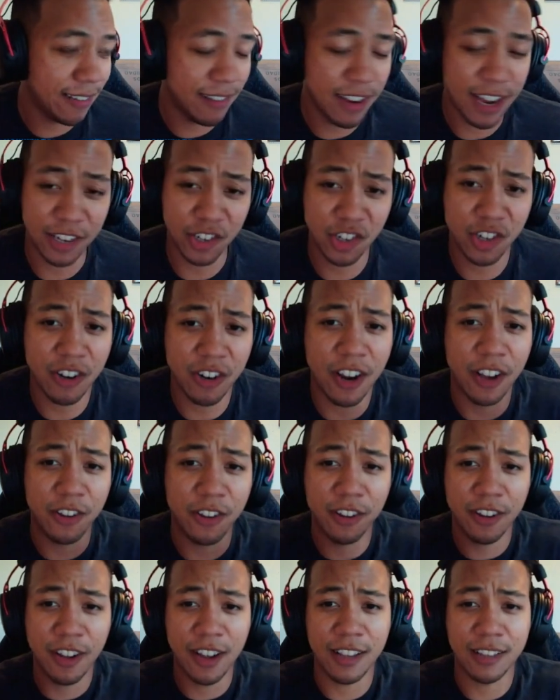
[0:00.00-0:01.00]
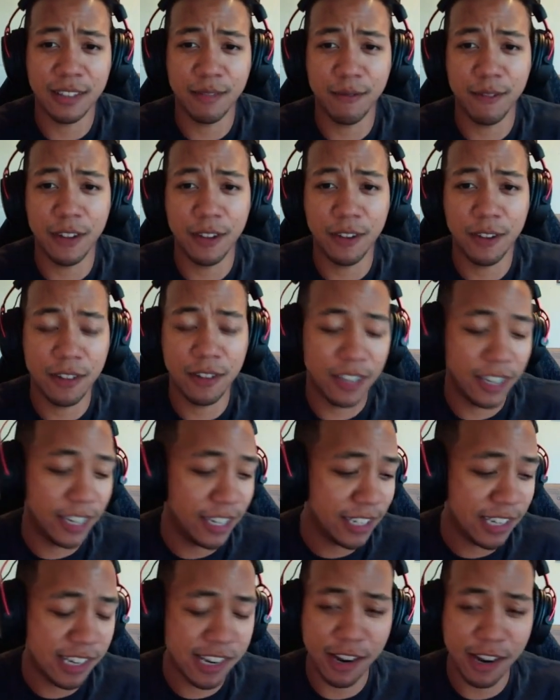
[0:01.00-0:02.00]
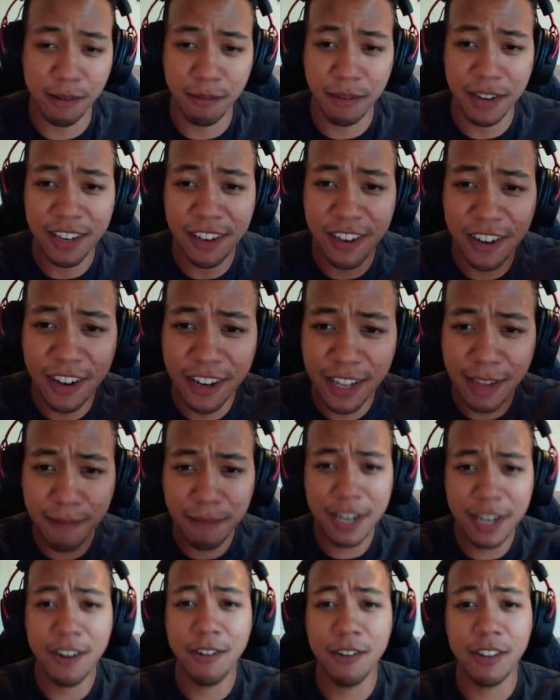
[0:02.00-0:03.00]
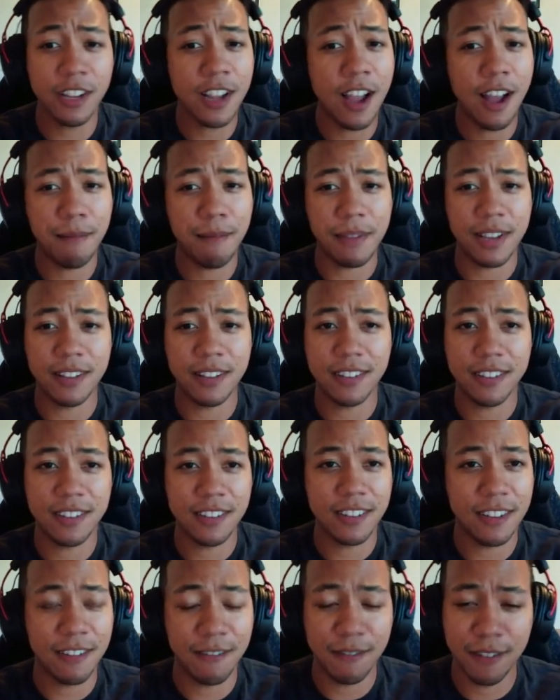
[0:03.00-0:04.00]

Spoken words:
Not sure how you guys feel, ladies and gentlemen. You know, let me know in the comments.